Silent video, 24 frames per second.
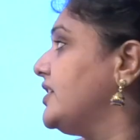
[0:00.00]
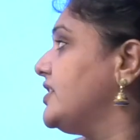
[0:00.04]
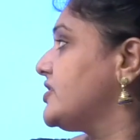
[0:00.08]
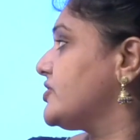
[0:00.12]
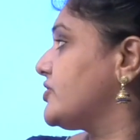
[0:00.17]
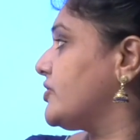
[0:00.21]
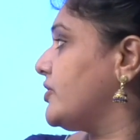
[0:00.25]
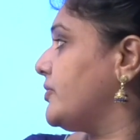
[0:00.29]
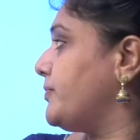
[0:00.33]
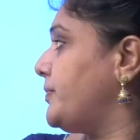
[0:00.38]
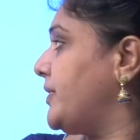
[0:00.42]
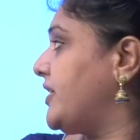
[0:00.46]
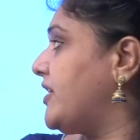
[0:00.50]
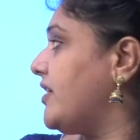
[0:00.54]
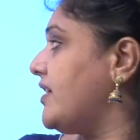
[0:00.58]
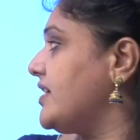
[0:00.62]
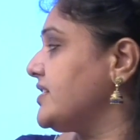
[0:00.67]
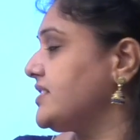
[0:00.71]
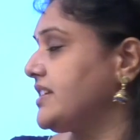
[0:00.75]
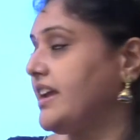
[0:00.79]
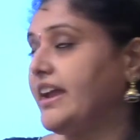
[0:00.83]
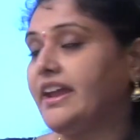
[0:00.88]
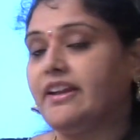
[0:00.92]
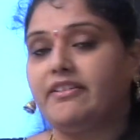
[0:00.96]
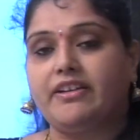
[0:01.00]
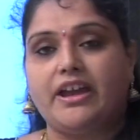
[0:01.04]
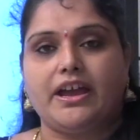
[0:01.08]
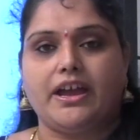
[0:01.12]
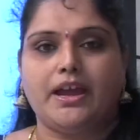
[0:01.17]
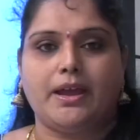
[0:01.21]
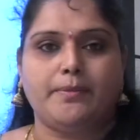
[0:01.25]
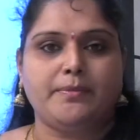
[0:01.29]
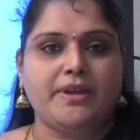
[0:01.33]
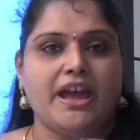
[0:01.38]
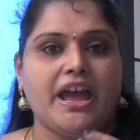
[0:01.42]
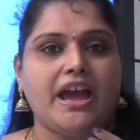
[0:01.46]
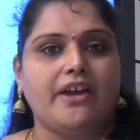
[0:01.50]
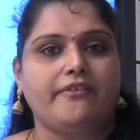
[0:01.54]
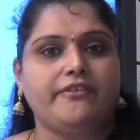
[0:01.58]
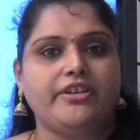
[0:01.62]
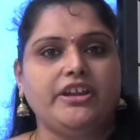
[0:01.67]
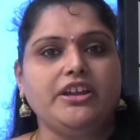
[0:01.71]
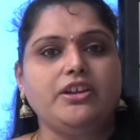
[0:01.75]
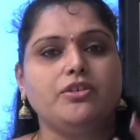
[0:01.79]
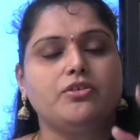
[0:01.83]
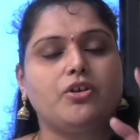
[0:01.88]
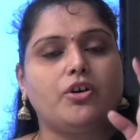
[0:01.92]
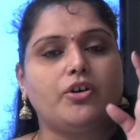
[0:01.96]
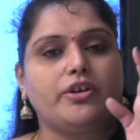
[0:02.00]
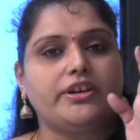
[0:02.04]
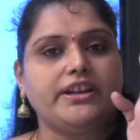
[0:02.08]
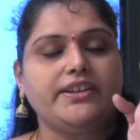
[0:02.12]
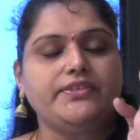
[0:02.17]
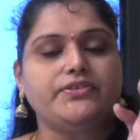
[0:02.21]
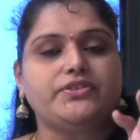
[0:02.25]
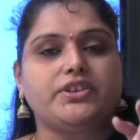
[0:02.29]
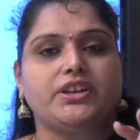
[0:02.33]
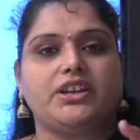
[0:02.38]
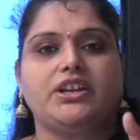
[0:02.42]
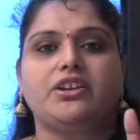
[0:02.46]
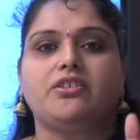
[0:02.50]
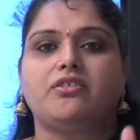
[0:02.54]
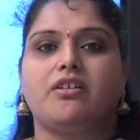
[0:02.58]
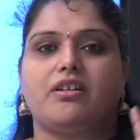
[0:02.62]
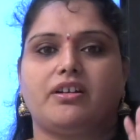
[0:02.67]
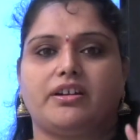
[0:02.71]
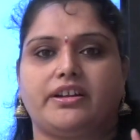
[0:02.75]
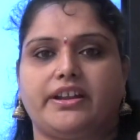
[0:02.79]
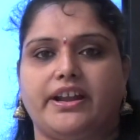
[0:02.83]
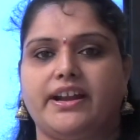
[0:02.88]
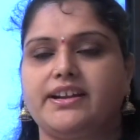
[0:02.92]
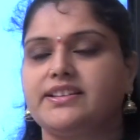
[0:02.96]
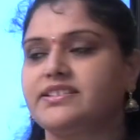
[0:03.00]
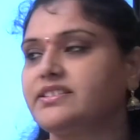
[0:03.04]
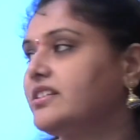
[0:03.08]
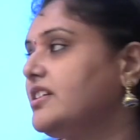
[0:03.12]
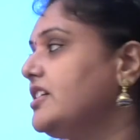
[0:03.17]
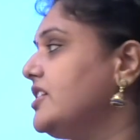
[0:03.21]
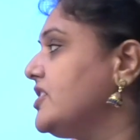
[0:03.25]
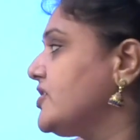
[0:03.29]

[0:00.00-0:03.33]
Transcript: So because I am having only 3 contacts,